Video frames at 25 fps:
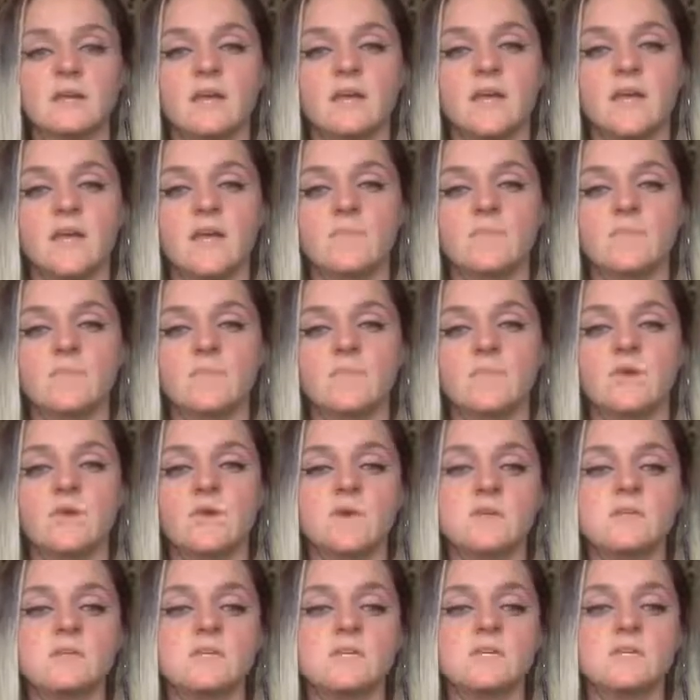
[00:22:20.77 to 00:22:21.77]
and
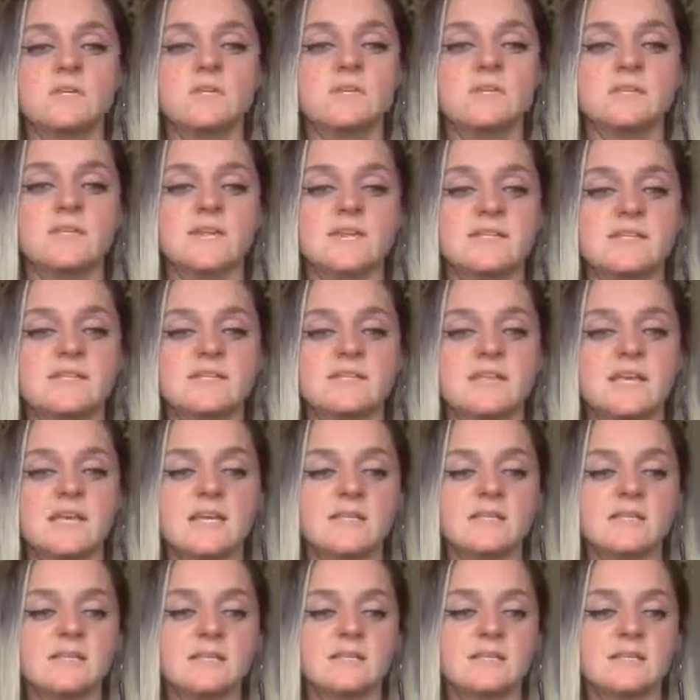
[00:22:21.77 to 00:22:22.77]
also just
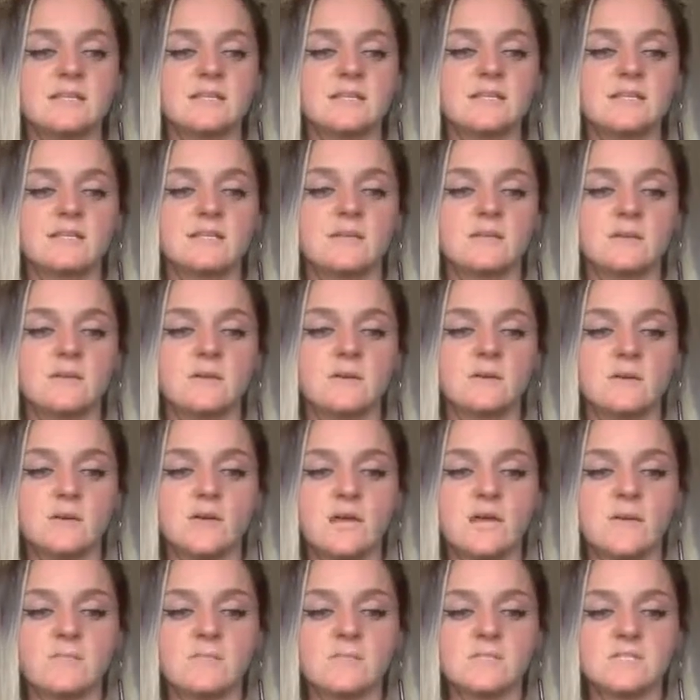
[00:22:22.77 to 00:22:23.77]
assess your
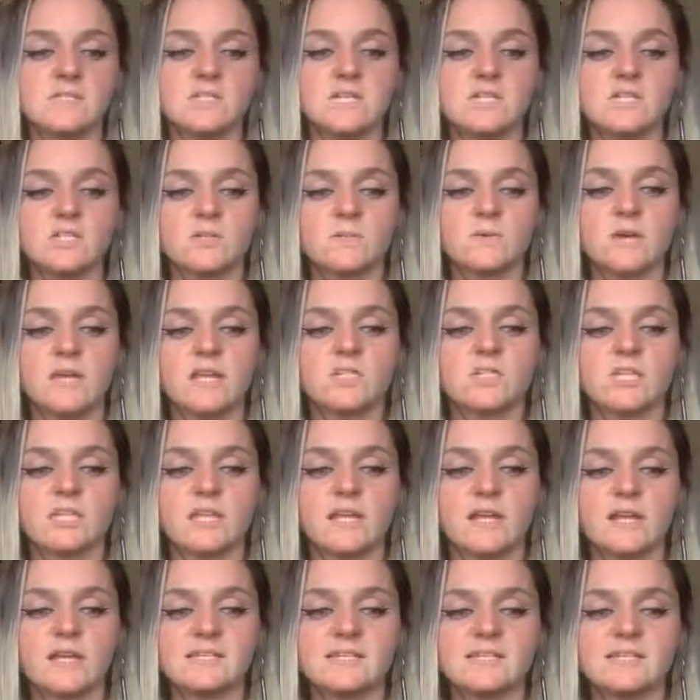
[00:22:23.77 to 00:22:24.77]
situation,
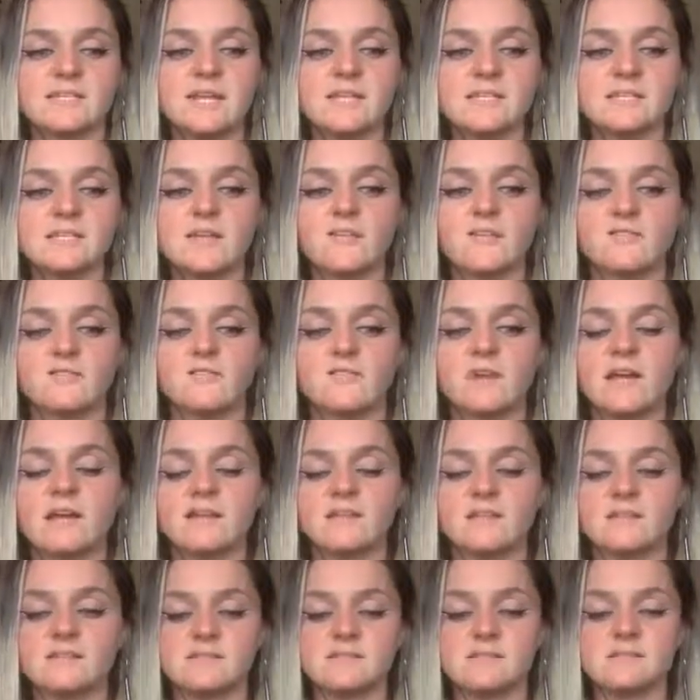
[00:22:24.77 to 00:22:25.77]
like assess your
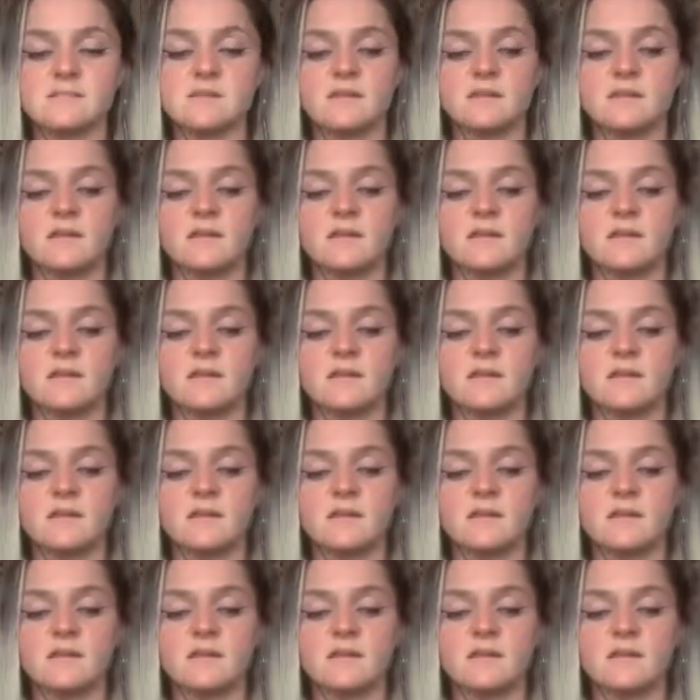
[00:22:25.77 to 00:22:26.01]
friends.